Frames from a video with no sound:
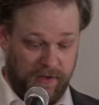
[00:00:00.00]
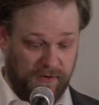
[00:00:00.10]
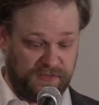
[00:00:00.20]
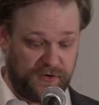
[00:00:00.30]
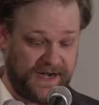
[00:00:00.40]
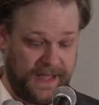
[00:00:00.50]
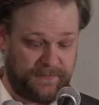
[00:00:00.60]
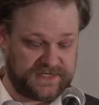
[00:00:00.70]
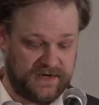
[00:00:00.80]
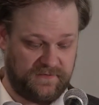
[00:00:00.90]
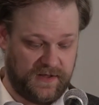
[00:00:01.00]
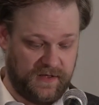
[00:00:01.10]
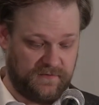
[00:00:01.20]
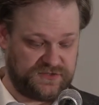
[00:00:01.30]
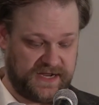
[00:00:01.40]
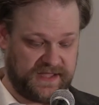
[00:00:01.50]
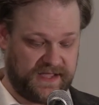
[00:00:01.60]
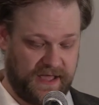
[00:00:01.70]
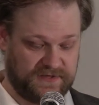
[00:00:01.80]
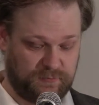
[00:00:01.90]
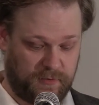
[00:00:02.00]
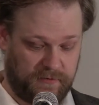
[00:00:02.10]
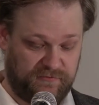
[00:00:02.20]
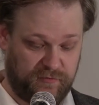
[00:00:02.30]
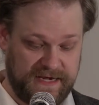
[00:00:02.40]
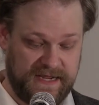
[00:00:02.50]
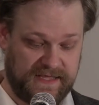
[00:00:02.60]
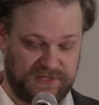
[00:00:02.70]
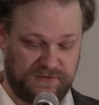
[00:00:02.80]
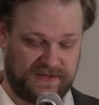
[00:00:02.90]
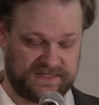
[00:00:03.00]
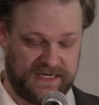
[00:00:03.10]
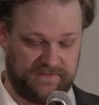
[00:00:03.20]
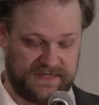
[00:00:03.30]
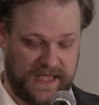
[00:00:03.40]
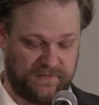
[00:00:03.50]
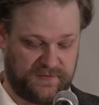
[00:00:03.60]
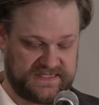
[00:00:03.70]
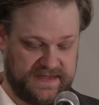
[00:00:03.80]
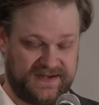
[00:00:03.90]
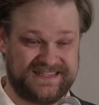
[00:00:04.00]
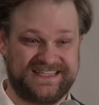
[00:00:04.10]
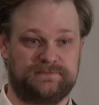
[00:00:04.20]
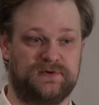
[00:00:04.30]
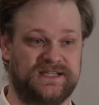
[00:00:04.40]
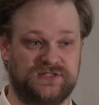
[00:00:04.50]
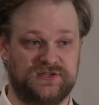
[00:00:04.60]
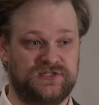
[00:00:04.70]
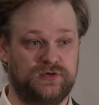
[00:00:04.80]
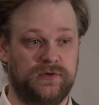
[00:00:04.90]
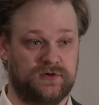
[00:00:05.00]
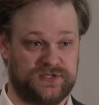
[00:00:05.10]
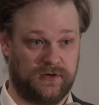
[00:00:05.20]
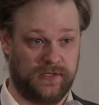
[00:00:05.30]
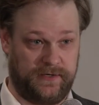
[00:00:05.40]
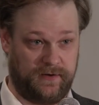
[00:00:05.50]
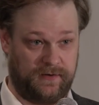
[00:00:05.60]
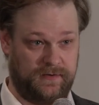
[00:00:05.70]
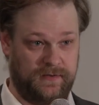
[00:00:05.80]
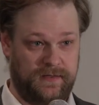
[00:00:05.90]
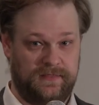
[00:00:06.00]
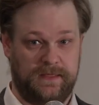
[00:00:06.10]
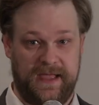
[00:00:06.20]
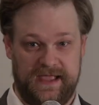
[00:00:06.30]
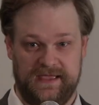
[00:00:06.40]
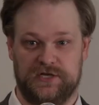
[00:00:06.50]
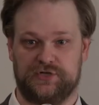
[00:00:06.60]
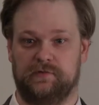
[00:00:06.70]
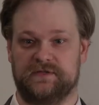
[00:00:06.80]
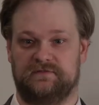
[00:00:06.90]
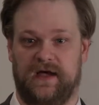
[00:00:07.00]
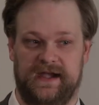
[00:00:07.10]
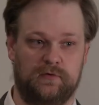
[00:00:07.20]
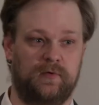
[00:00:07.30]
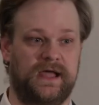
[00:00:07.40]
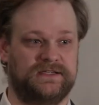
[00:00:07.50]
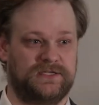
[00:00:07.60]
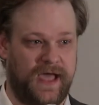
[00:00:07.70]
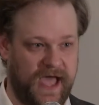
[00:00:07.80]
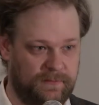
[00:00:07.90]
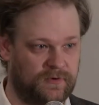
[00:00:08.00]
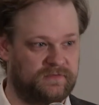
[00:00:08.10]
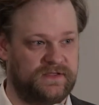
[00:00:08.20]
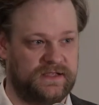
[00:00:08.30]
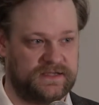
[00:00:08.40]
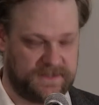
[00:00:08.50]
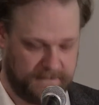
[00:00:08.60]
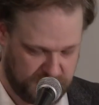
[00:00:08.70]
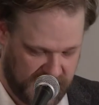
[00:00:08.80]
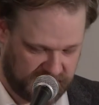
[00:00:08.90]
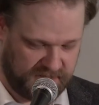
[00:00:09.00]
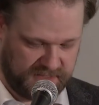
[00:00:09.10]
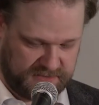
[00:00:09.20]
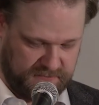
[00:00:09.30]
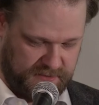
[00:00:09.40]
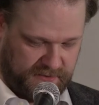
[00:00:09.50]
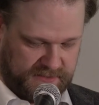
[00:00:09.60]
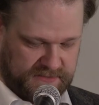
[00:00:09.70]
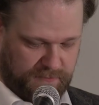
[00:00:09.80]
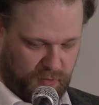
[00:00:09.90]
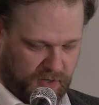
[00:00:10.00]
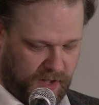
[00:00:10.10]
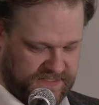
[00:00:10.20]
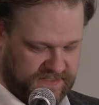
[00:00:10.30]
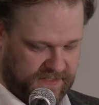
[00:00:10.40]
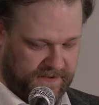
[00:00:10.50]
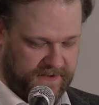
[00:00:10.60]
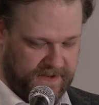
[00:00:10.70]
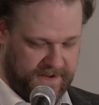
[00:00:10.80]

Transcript: only 39% of, of checking accounts were free in 2011, down from 76% just two years earlier. The banking industry was finding ways to add more fees, make the experience more costly.